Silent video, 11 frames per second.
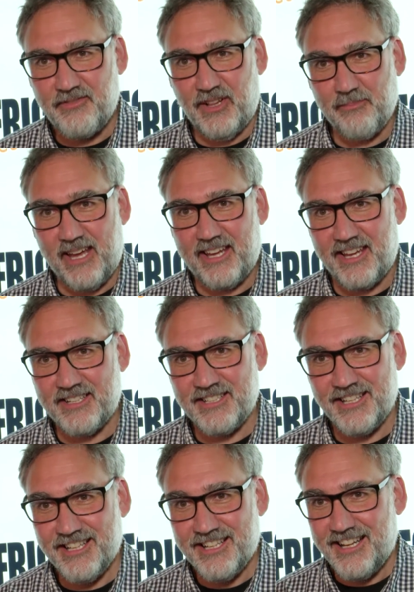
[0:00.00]
filmmaking,
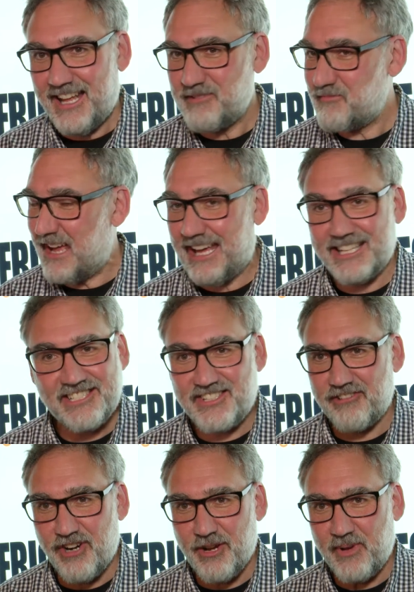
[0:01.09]

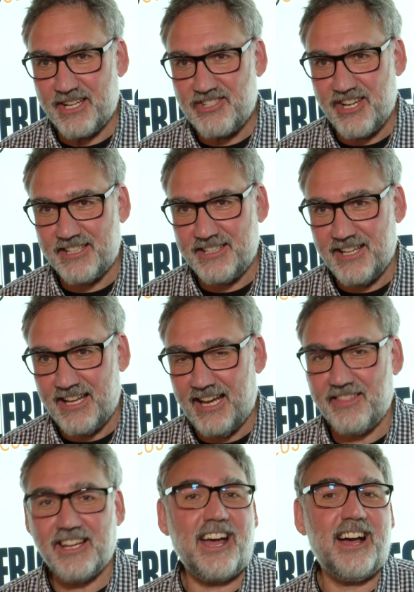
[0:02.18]
zero budget, and
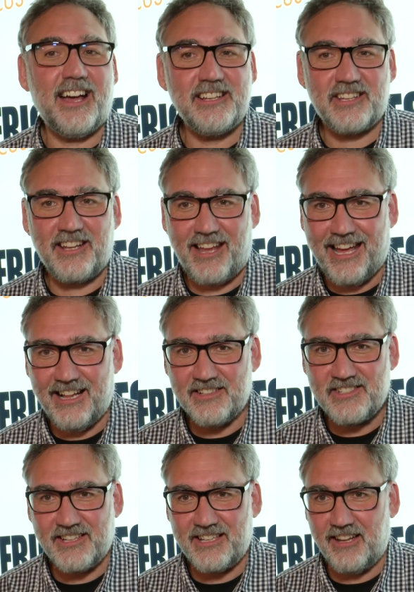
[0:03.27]
the guys and
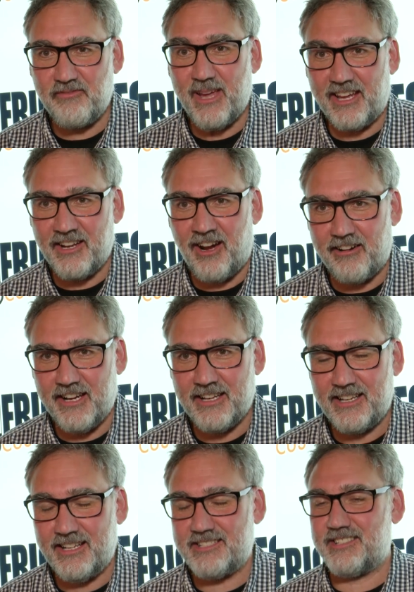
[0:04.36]
gals that love making horror.
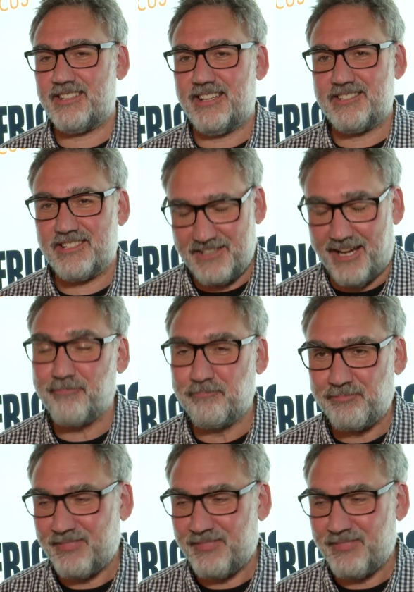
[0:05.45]
It's it's yeah. The,